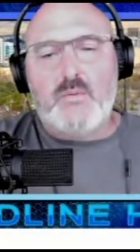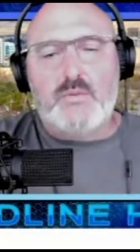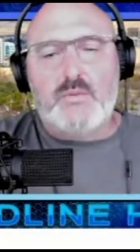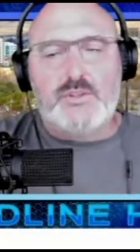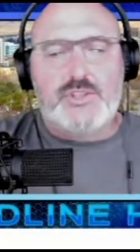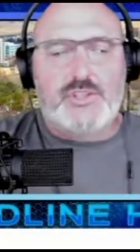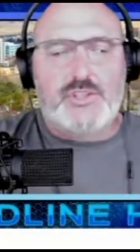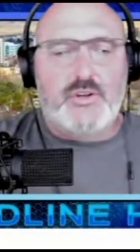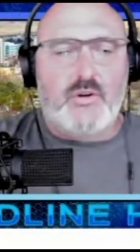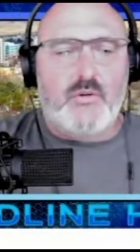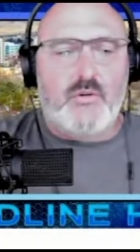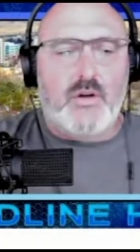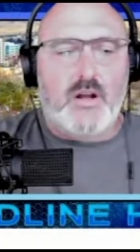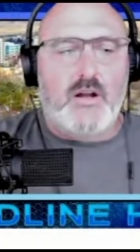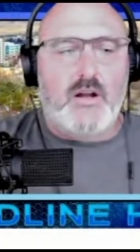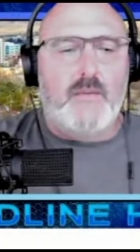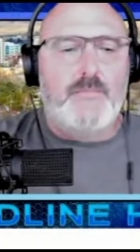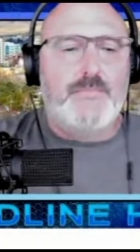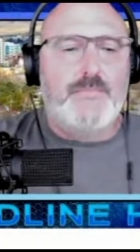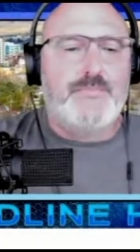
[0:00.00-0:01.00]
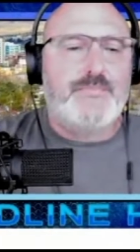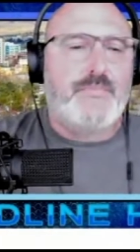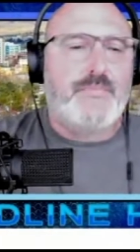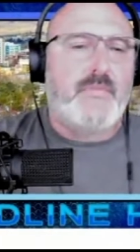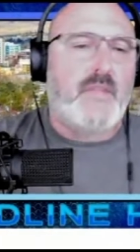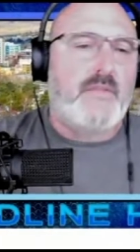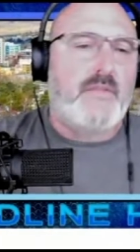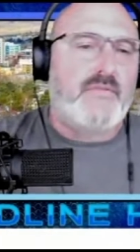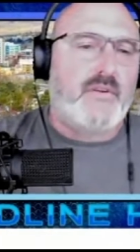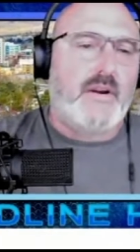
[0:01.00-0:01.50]
will show up
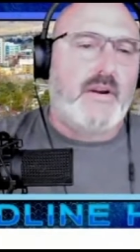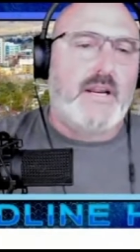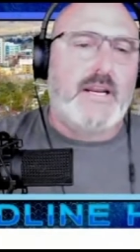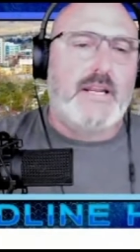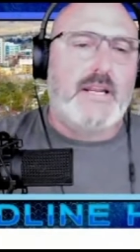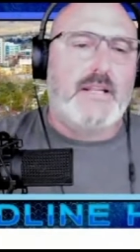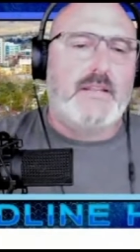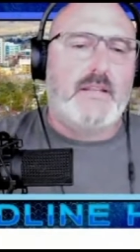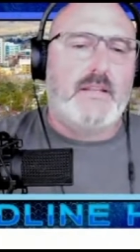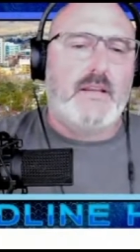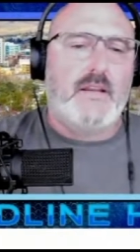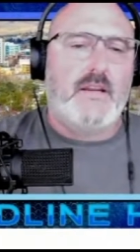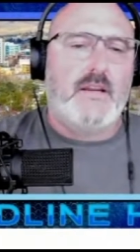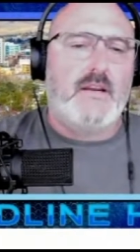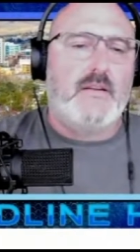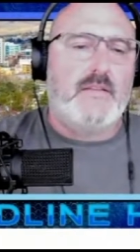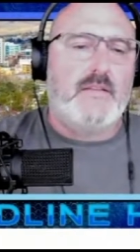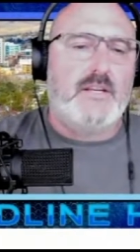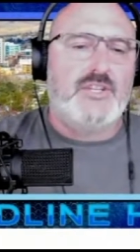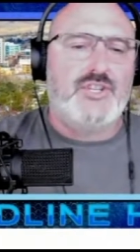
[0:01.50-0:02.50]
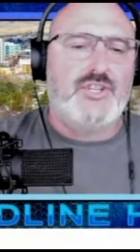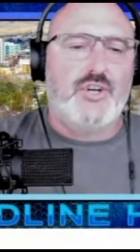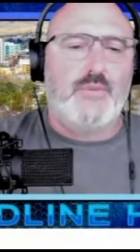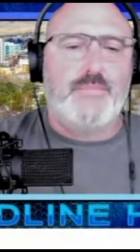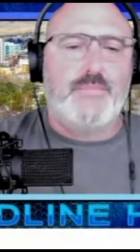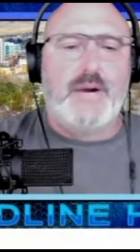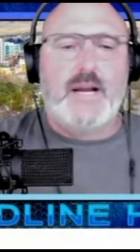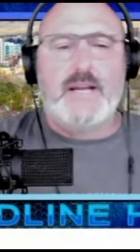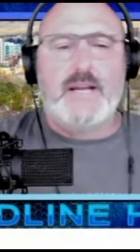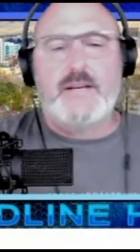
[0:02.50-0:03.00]
for anything that Joe
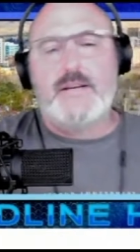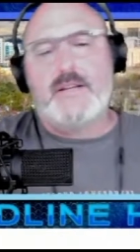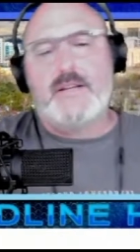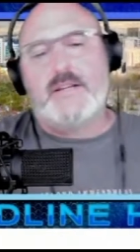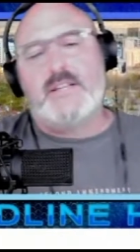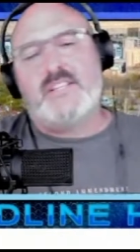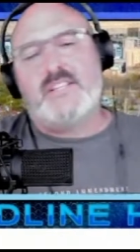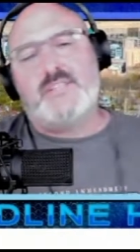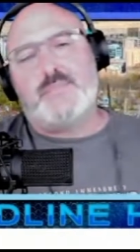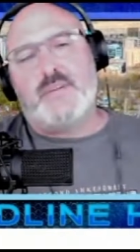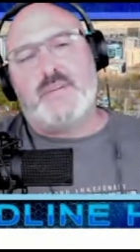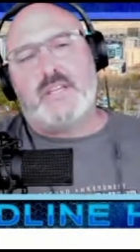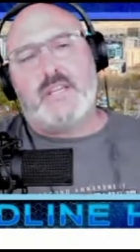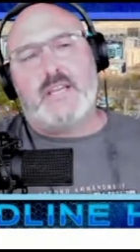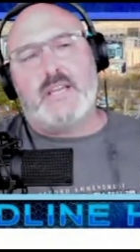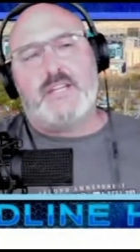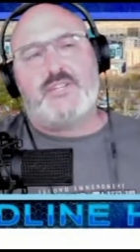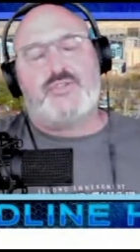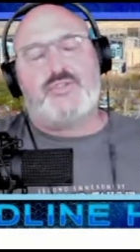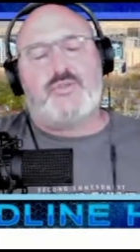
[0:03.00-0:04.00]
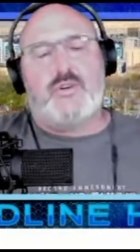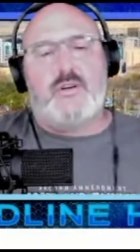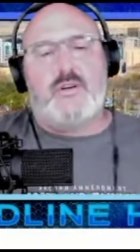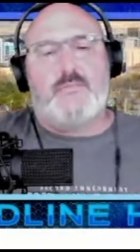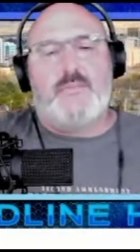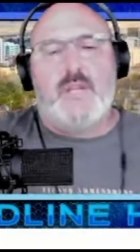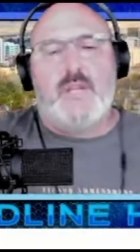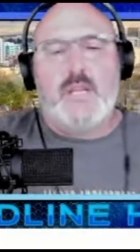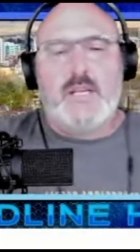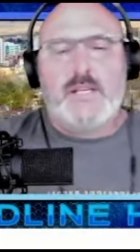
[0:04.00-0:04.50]
Biden does, but yet
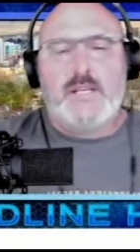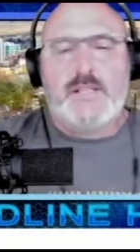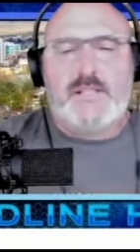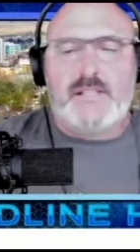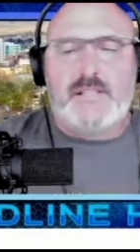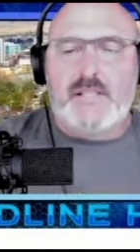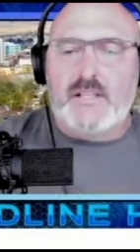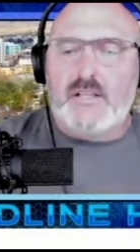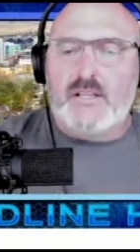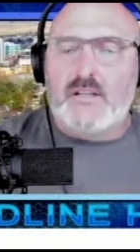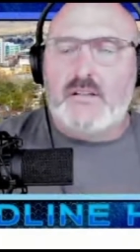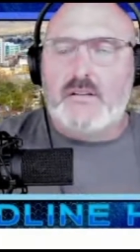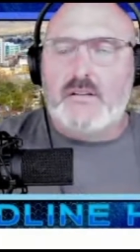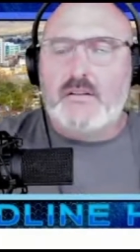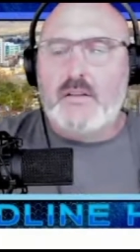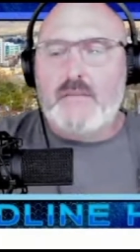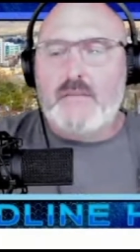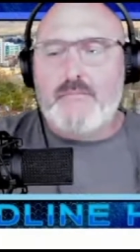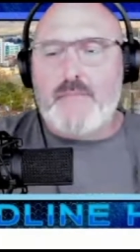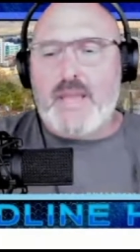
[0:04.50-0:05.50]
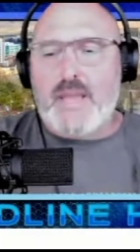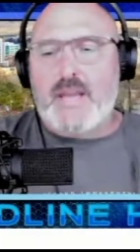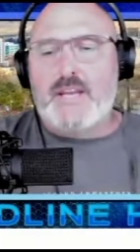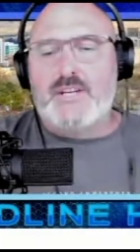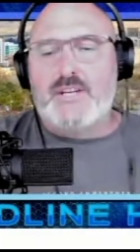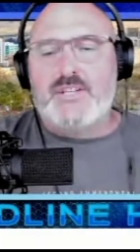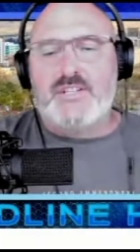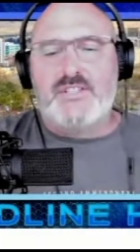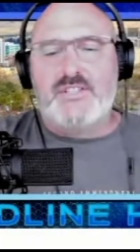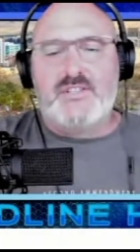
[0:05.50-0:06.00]
Trump still
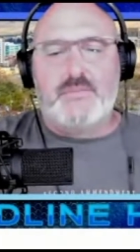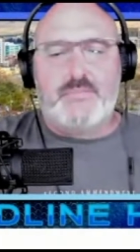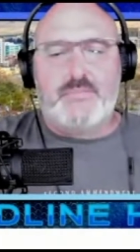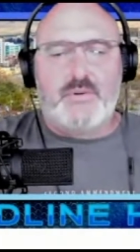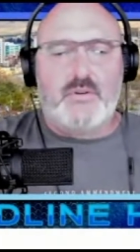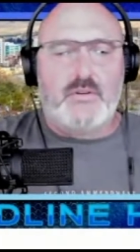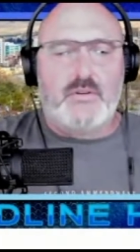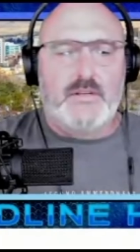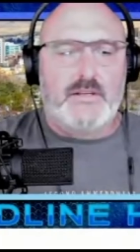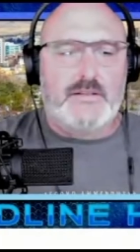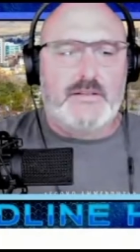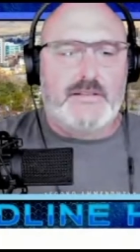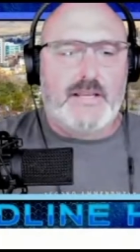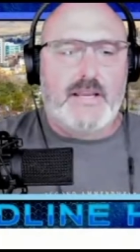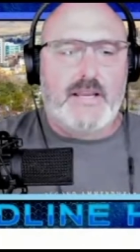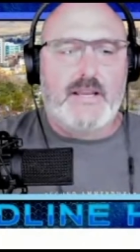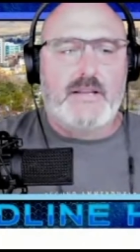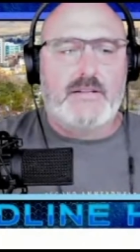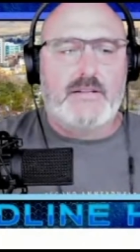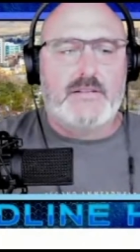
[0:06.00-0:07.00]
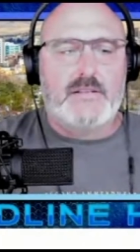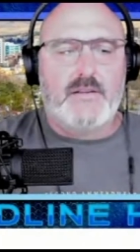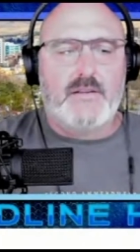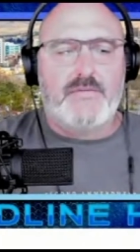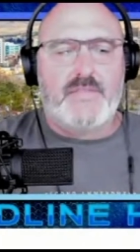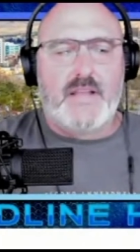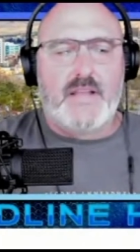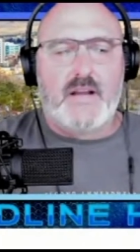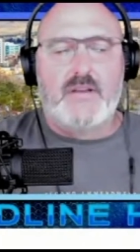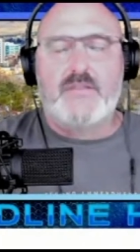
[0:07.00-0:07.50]
manages to pull in tens
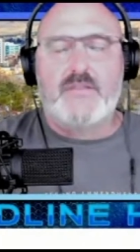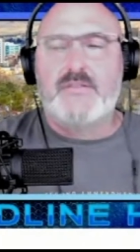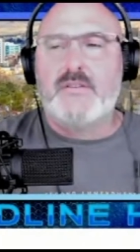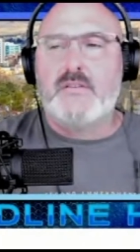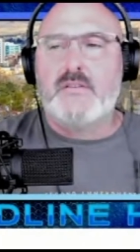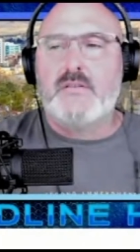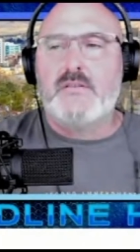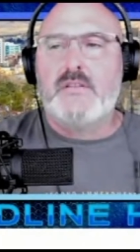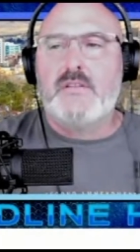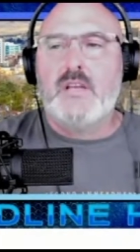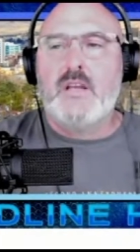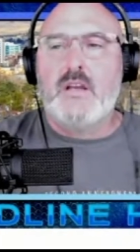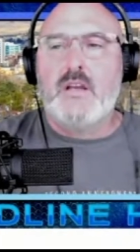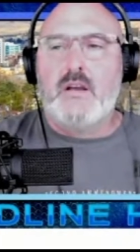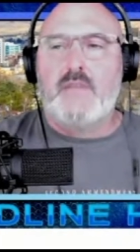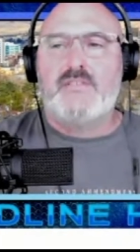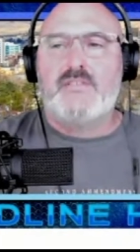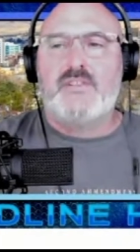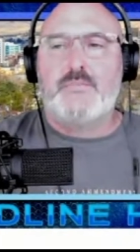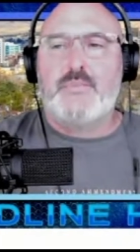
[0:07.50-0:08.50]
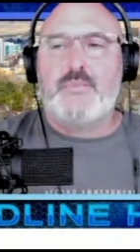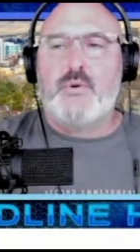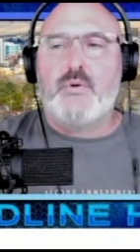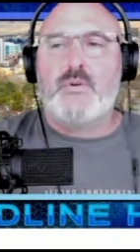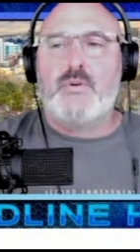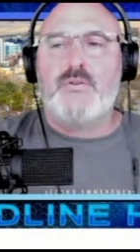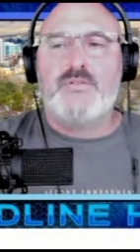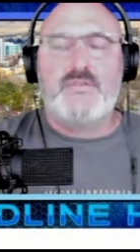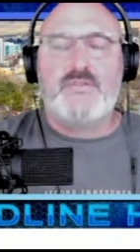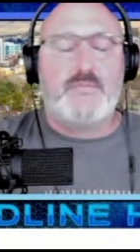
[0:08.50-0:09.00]
of thousands of
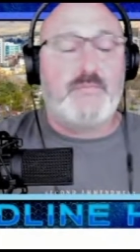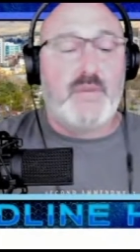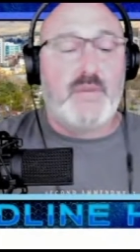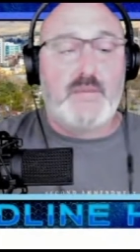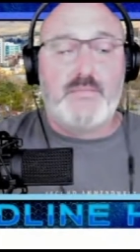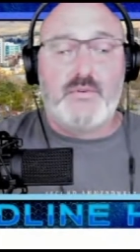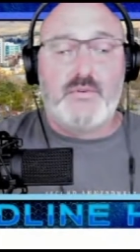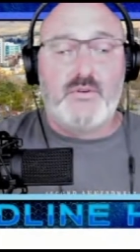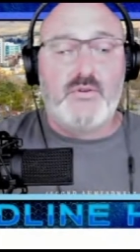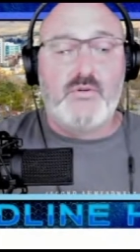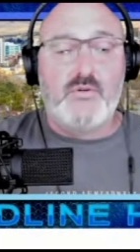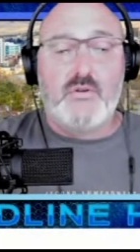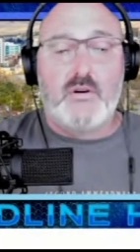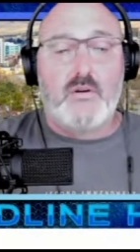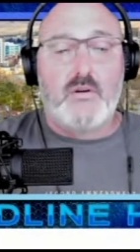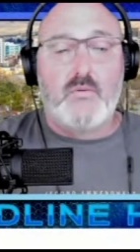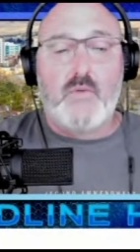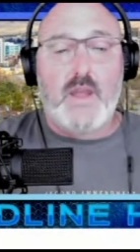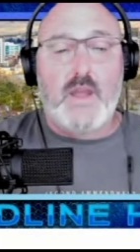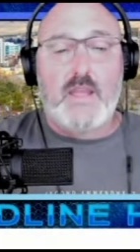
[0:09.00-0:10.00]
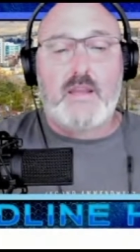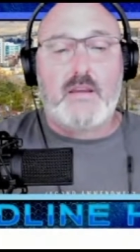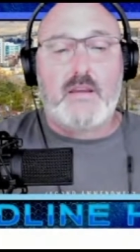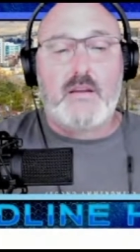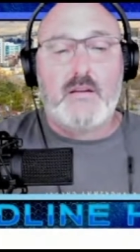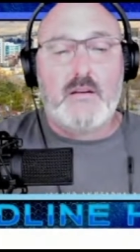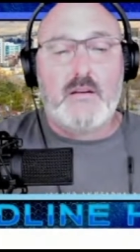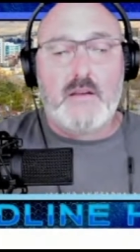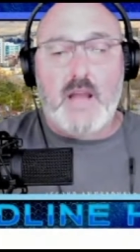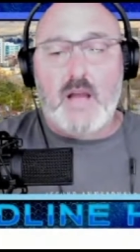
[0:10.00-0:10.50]
supporters, of people who are awake,
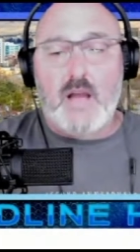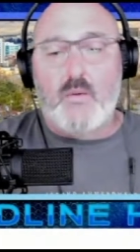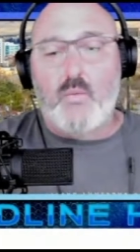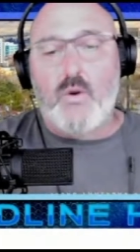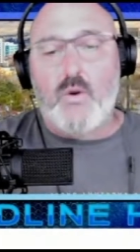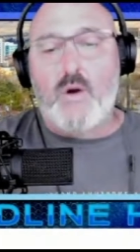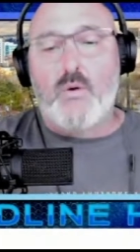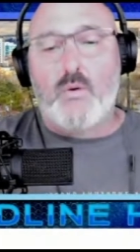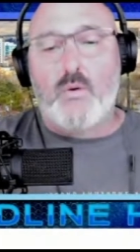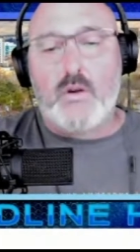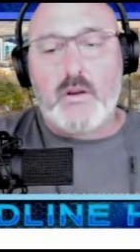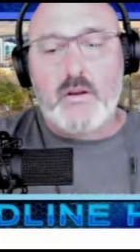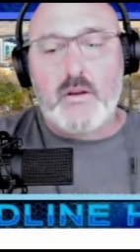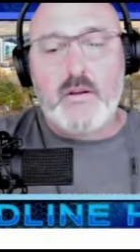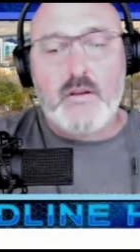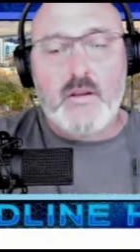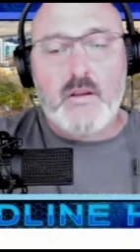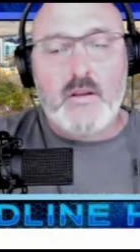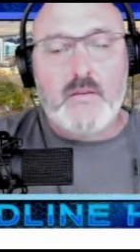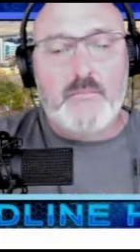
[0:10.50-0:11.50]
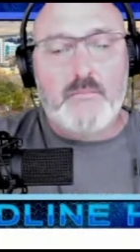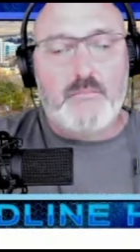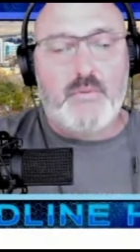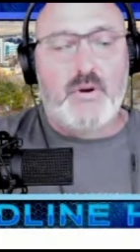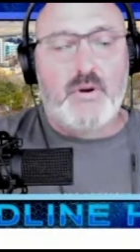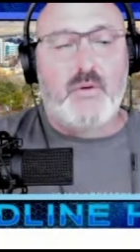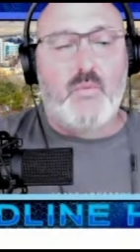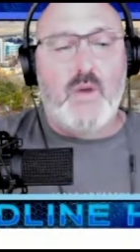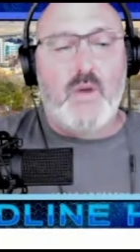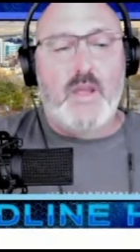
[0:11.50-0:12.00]
not woke,
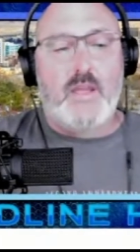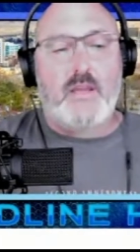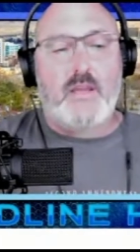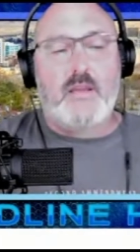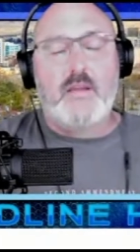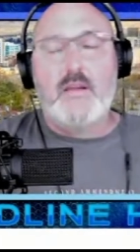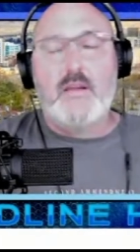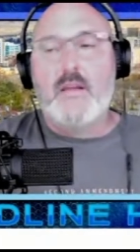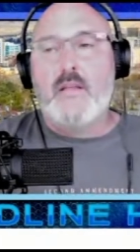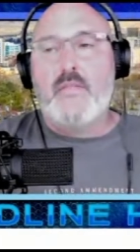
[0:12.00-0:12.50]
but are awake.